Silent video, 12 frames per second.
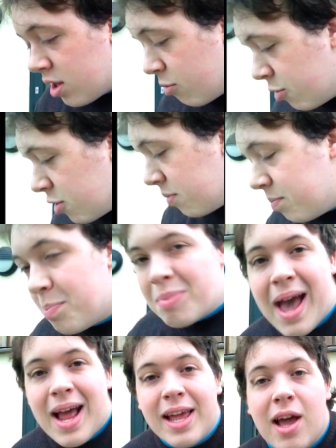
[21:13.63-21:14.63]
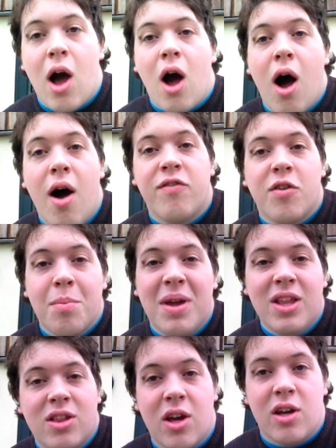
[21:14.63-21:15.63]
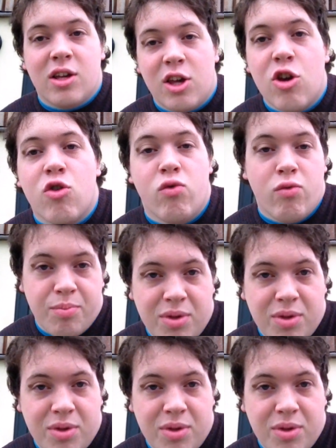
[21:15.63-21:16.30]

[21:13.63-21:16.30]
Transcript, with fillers: that was barely half a metre deep,